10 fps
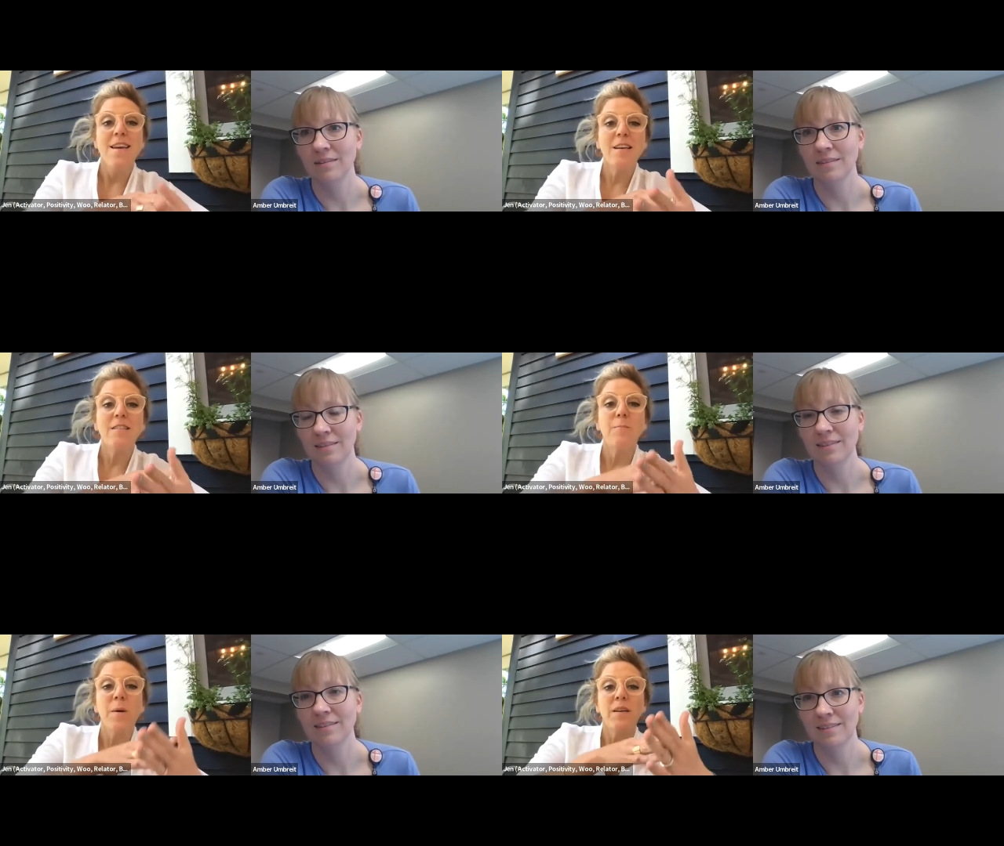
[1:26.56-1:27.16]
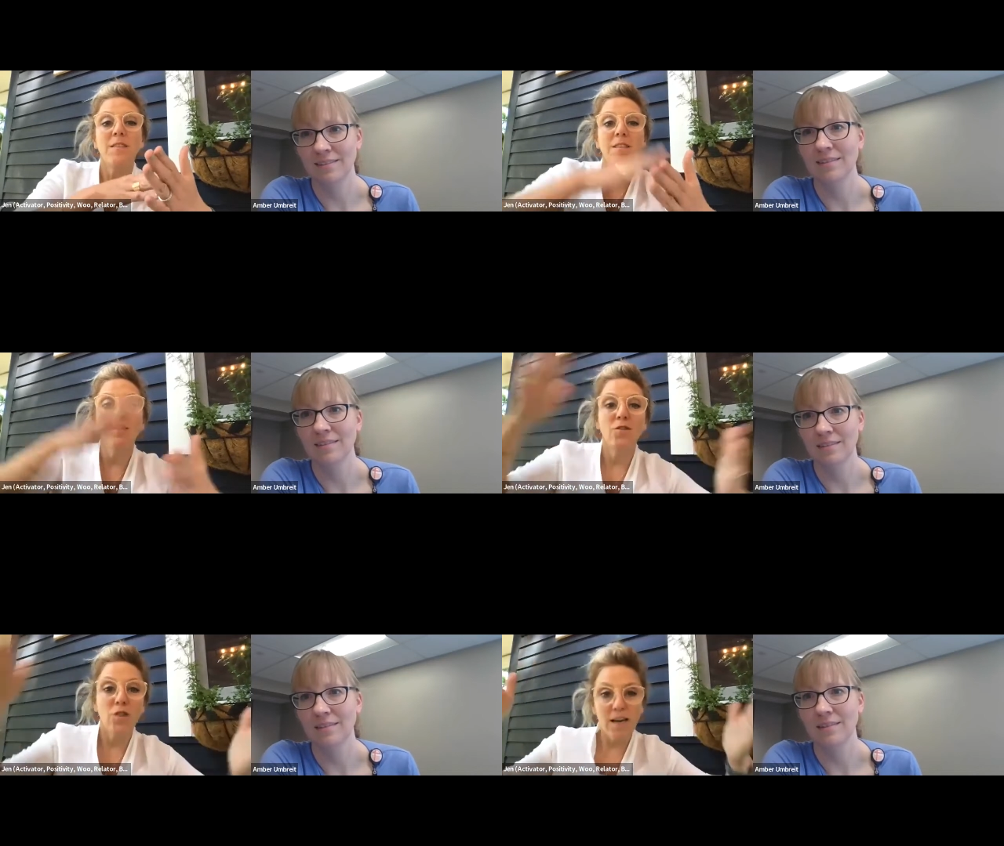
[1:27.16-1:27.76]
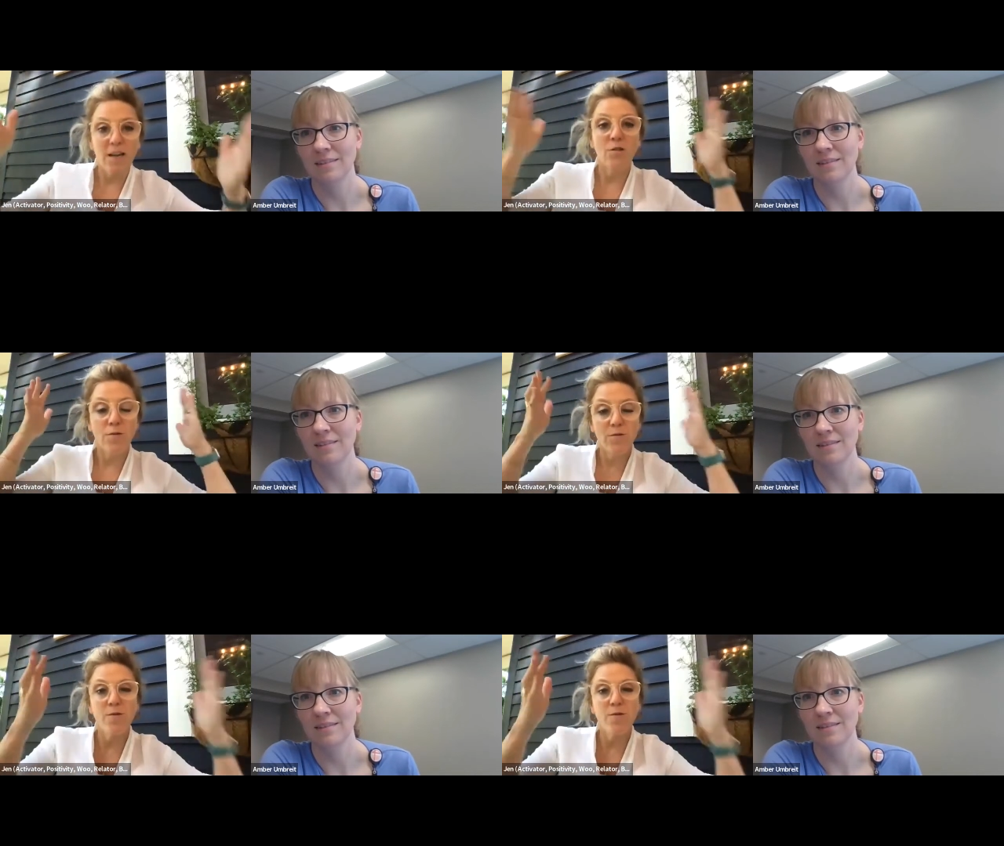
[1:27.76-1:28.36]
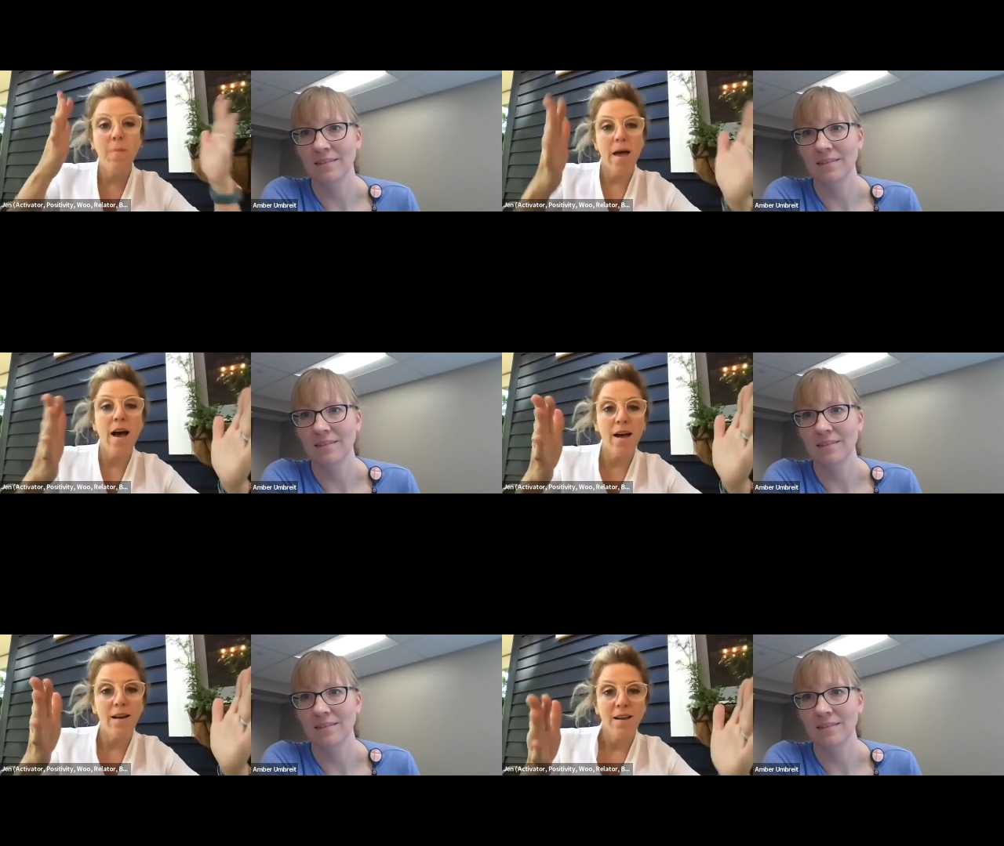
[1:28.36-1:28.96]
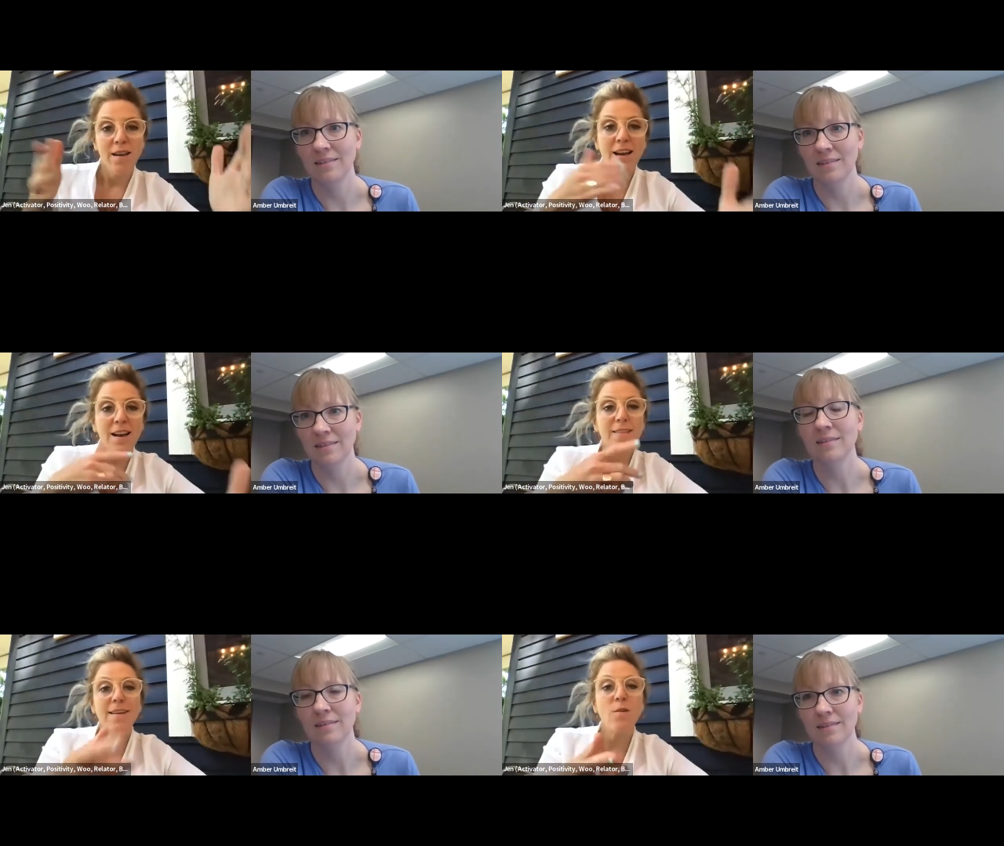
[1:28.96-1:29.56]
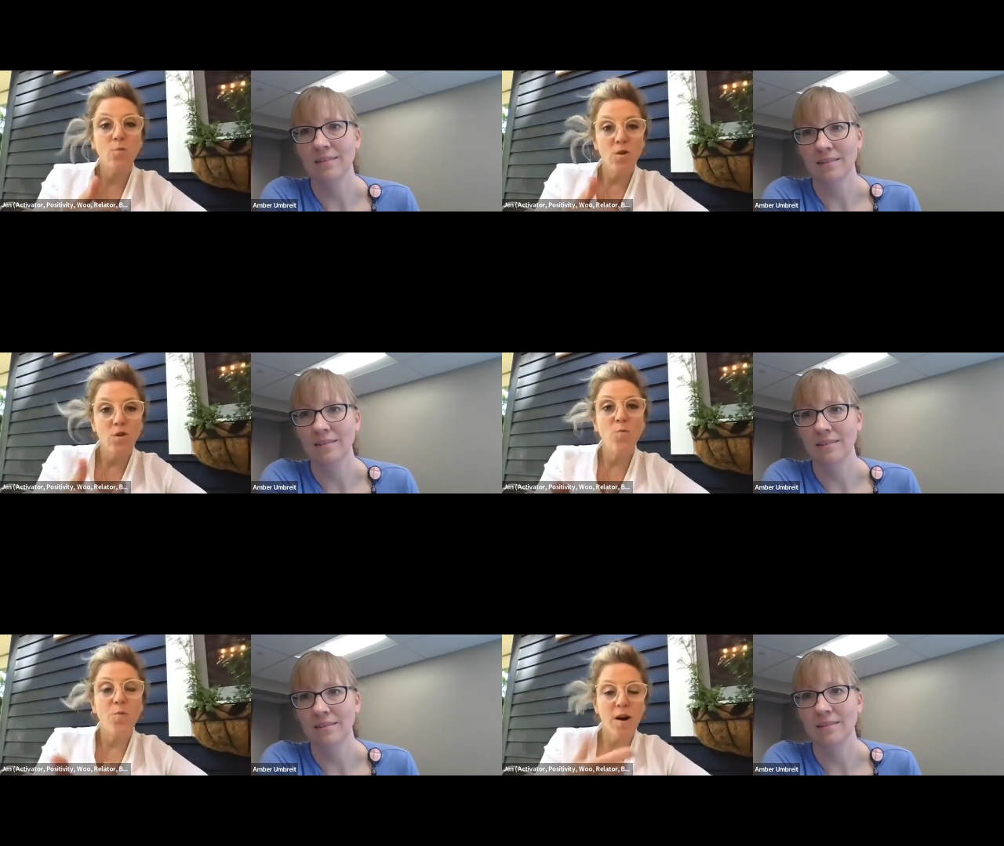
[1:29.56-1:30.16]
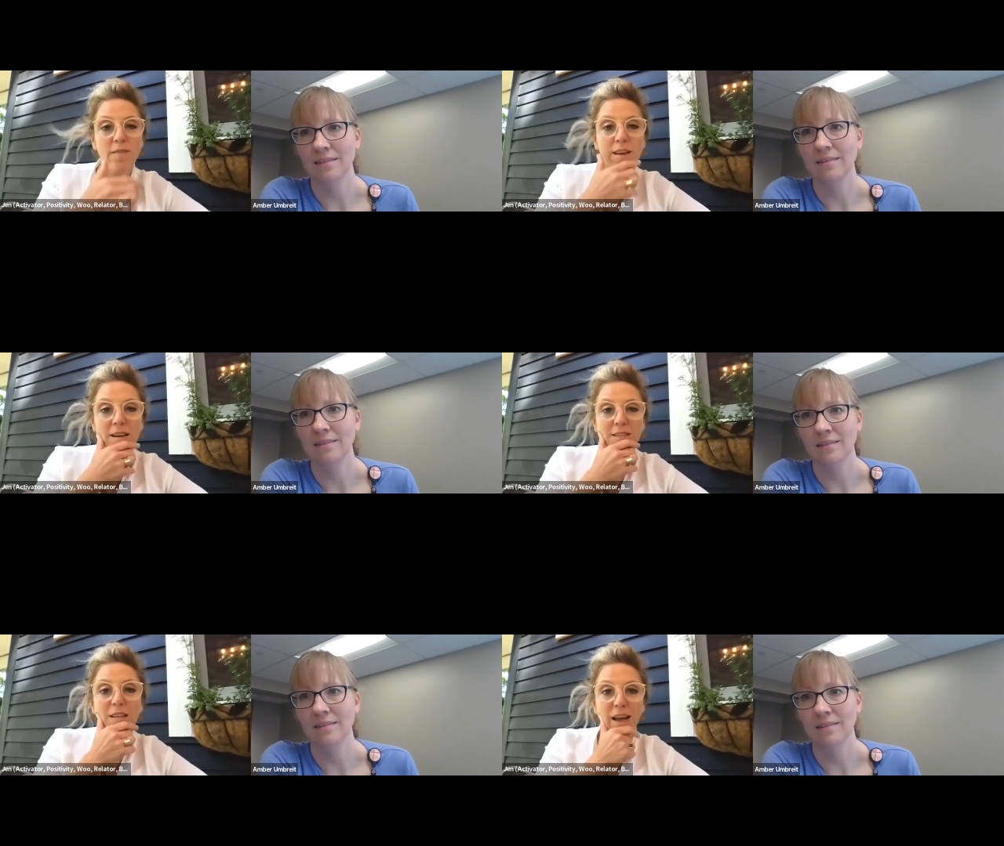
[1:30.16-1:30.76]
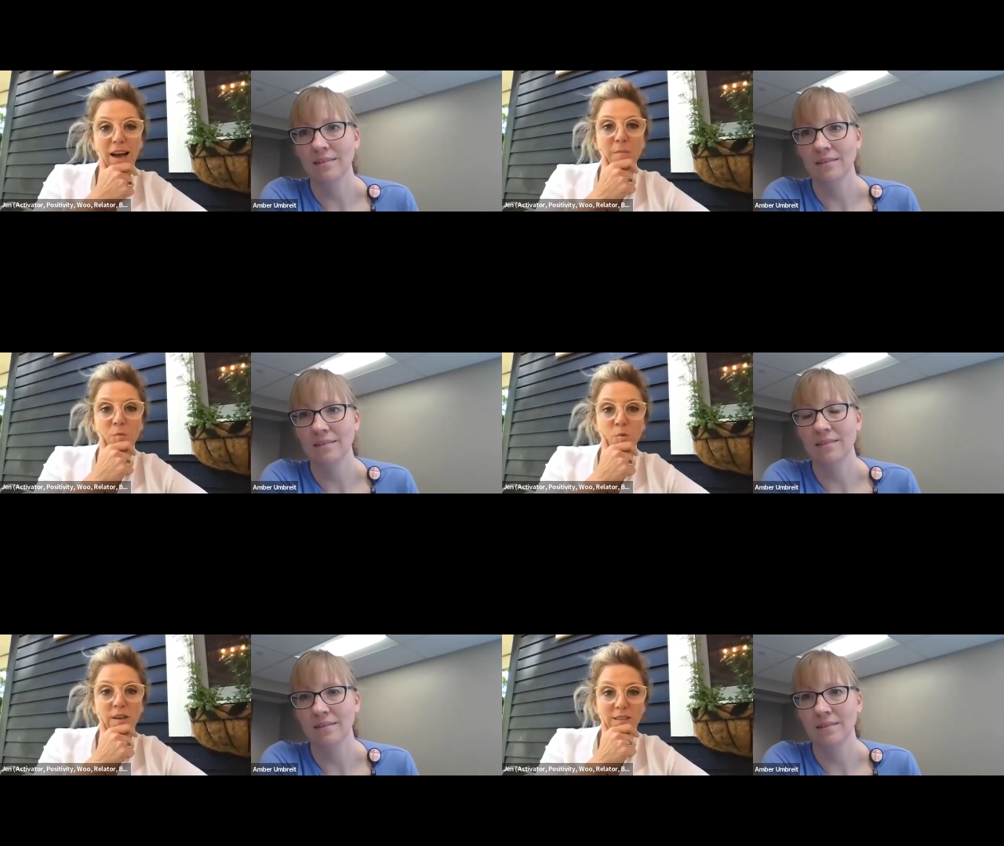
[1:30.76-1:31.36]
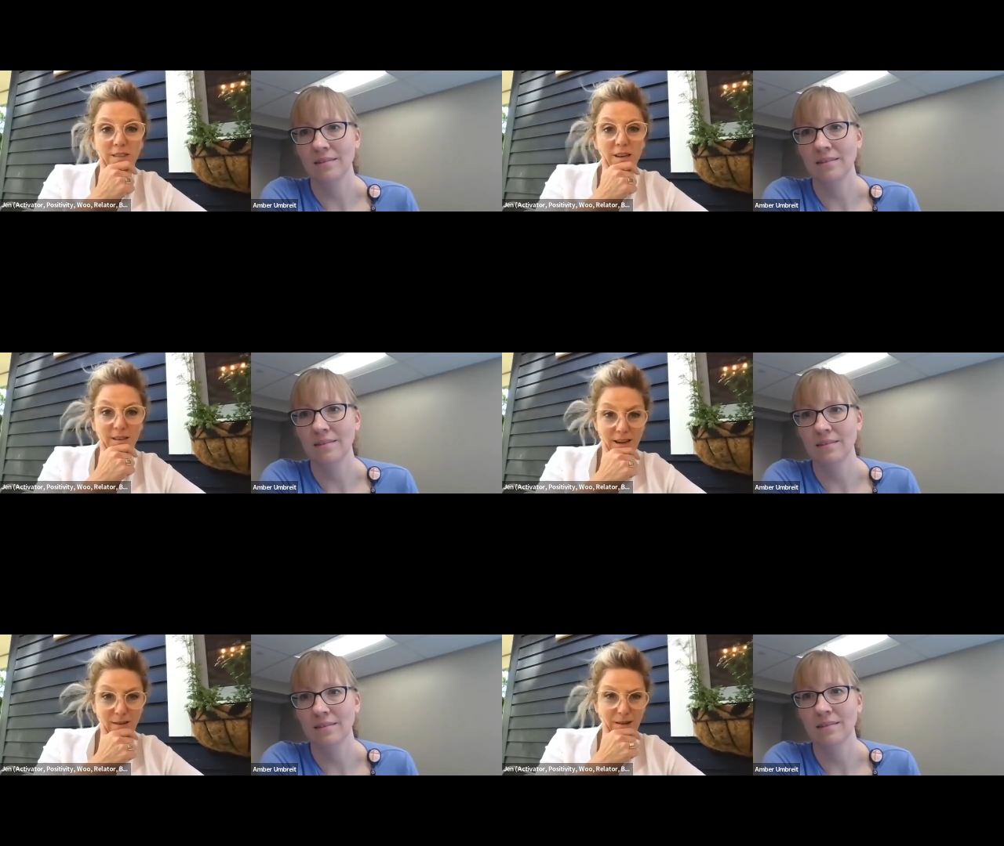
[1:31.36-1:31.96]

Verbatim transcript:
Speaker 1: expect it to change from that. And I think when you brought that to lab one day,